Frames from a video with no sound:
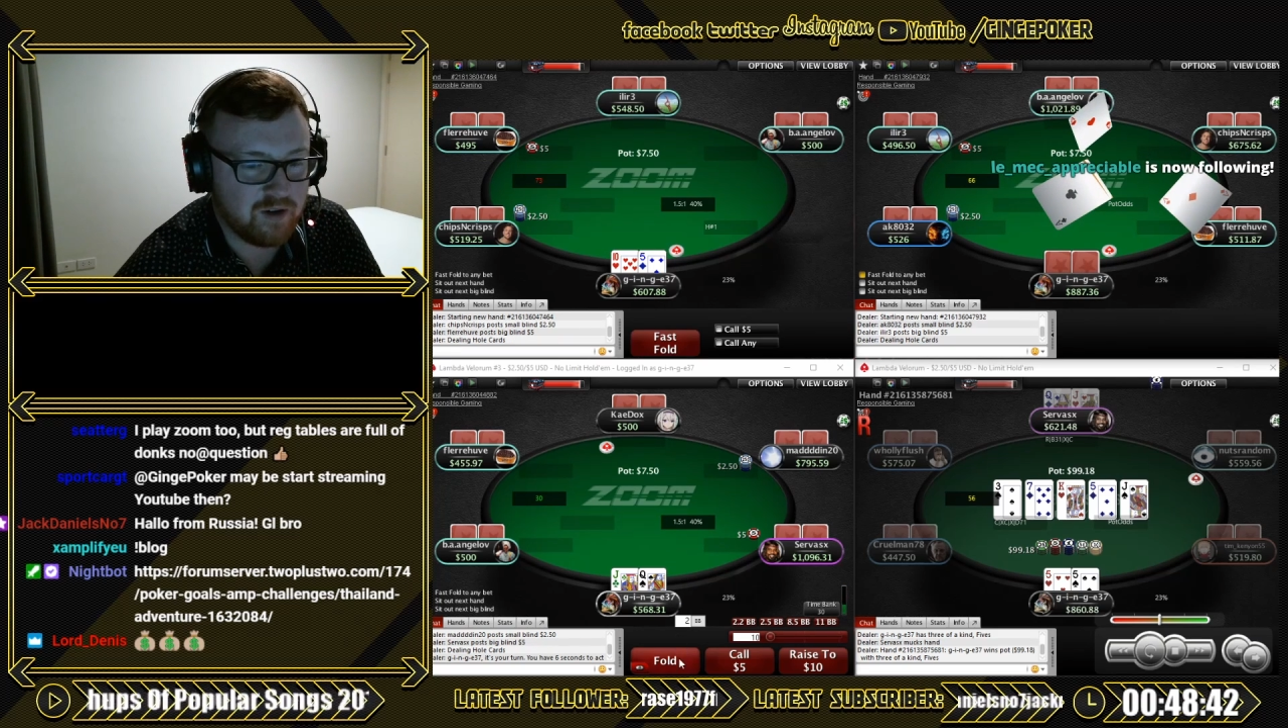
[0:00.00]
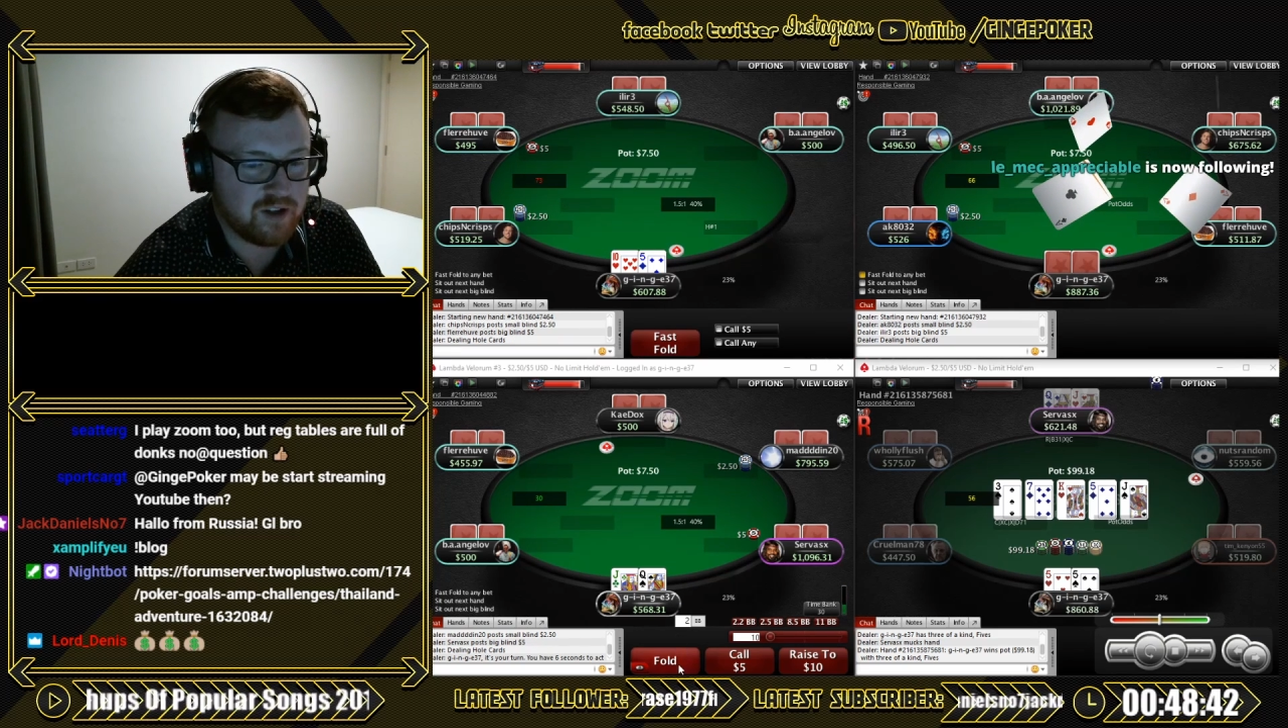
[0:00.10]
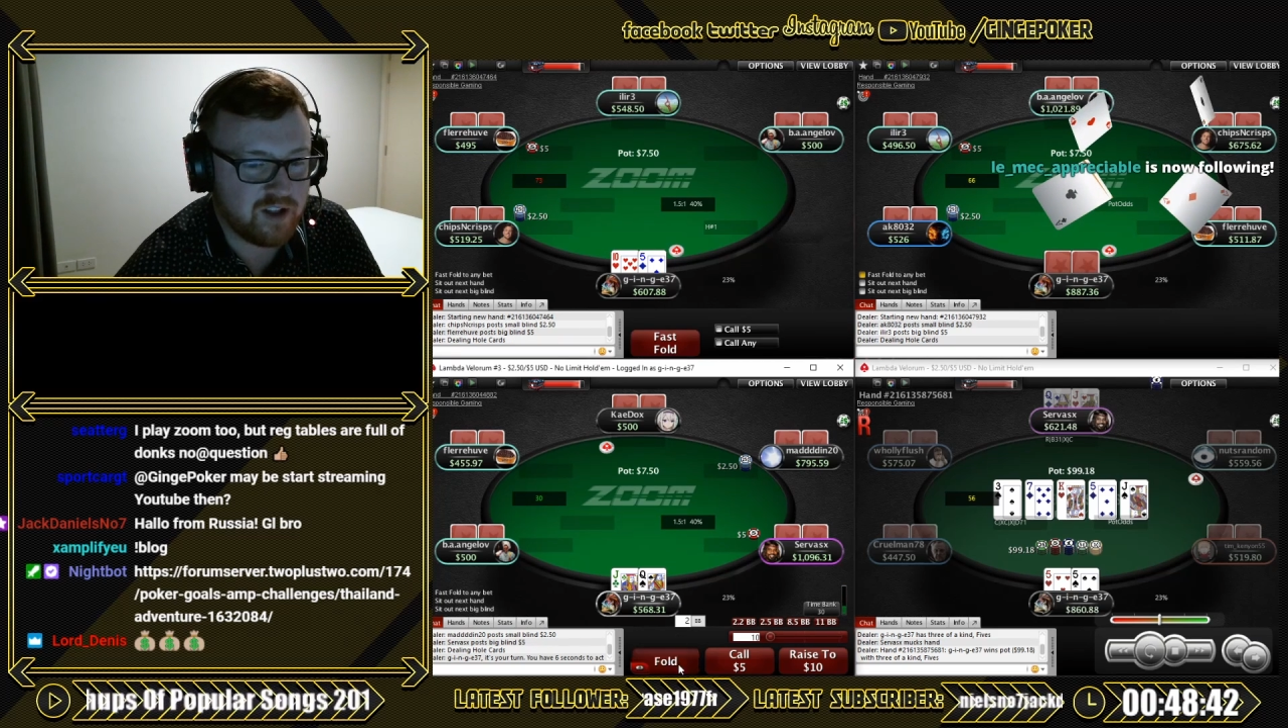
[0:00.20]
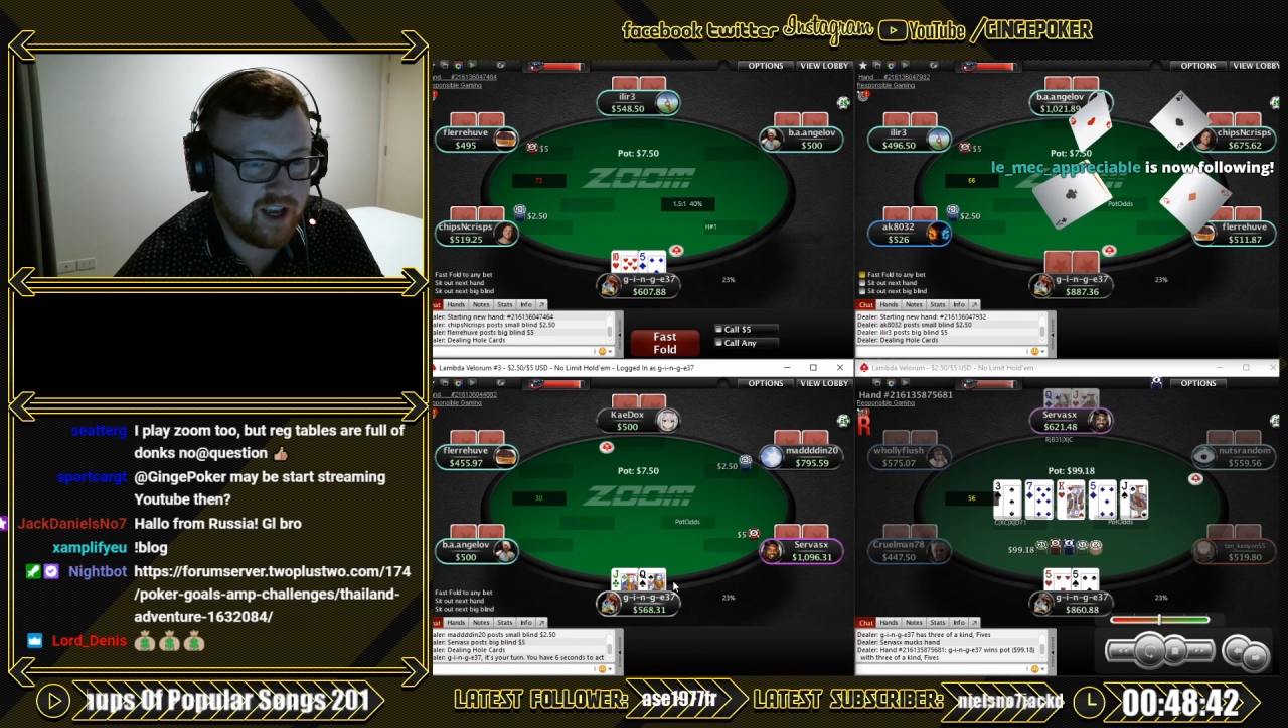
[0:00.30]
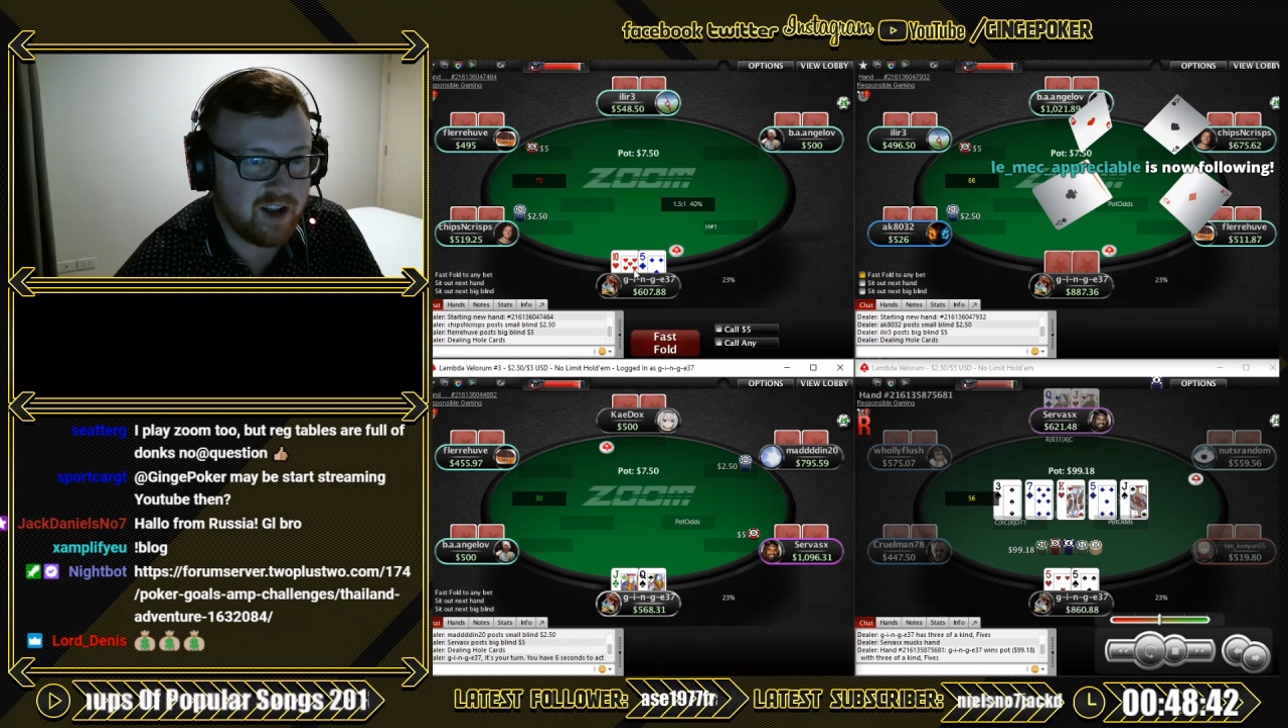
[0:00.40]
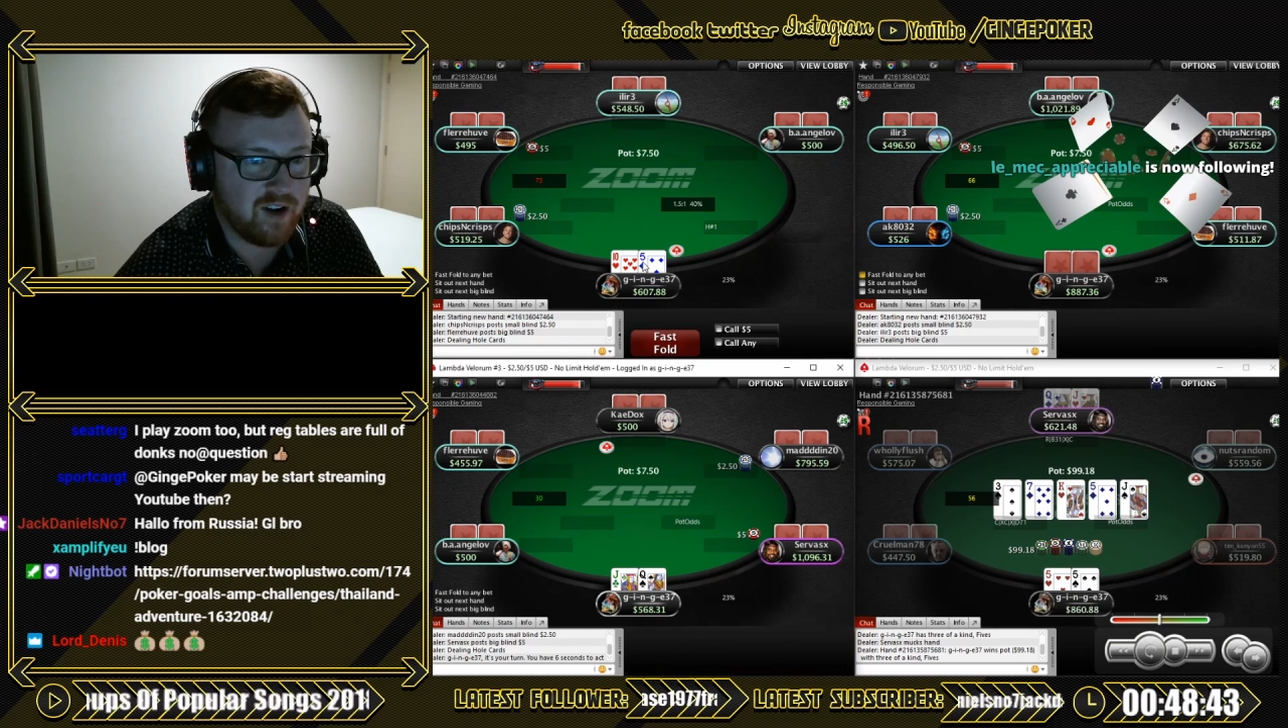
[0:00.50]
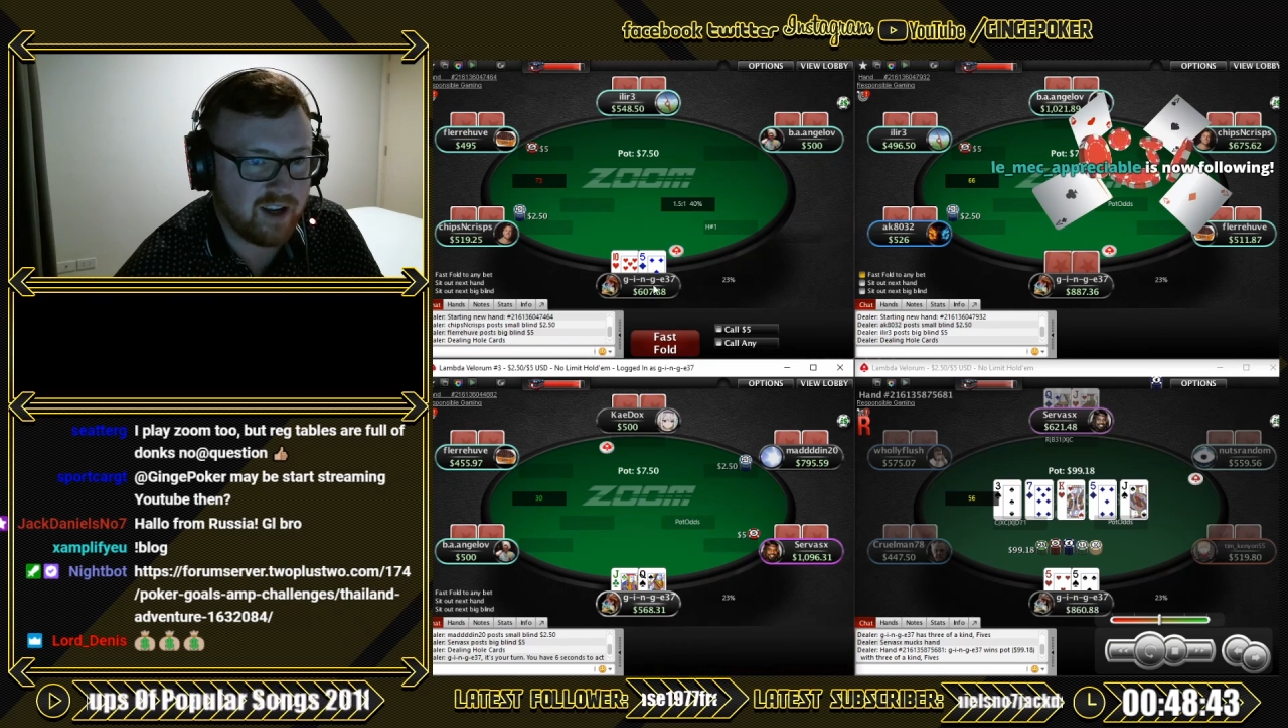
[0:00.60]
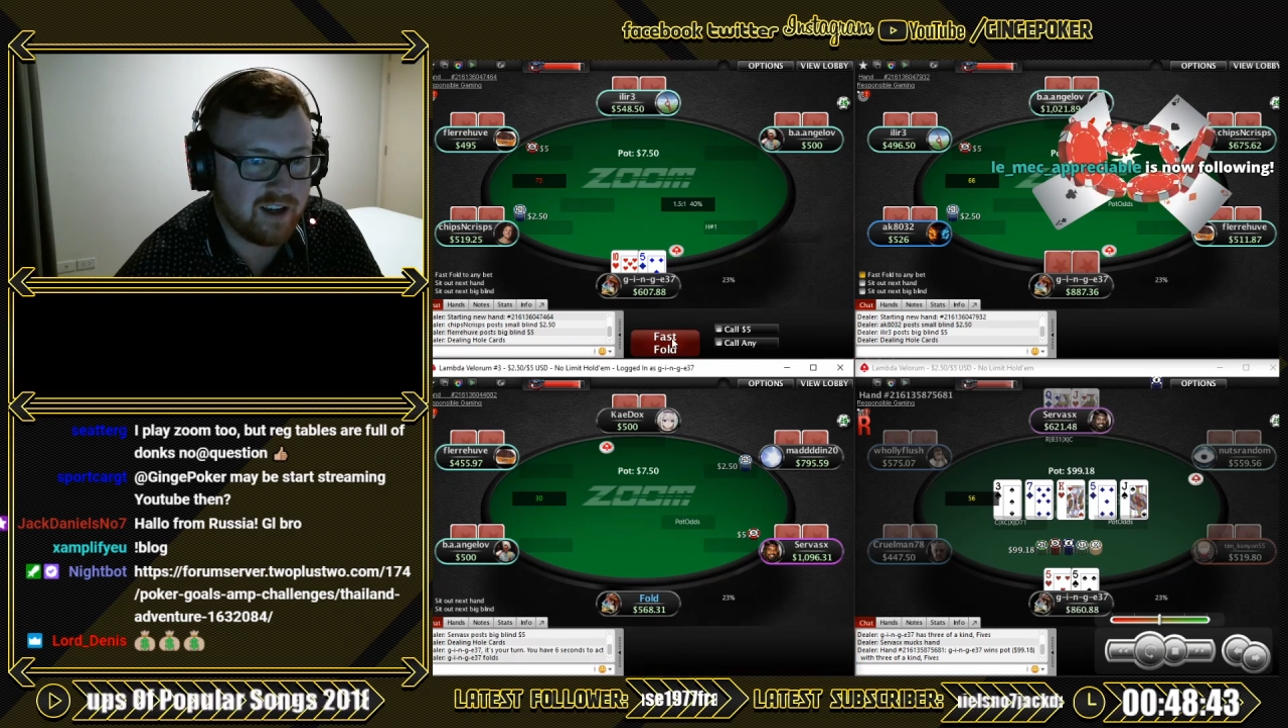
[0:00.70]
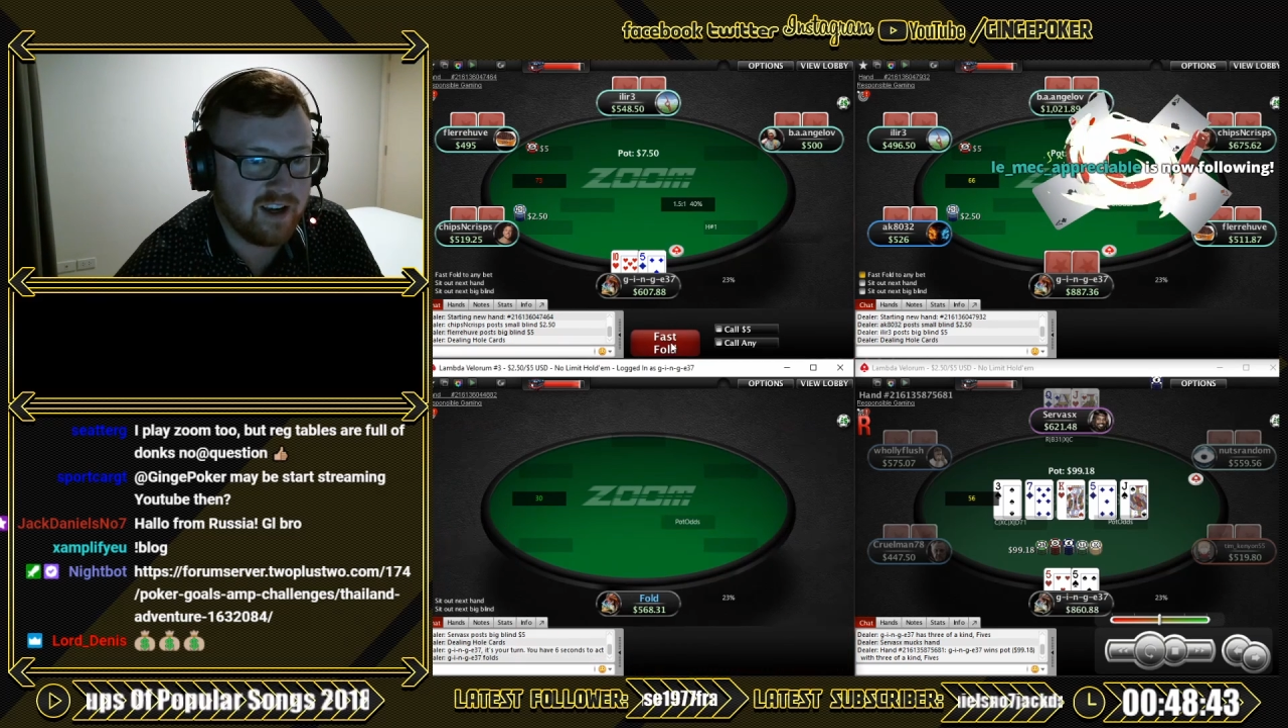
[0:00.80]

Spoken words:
just there like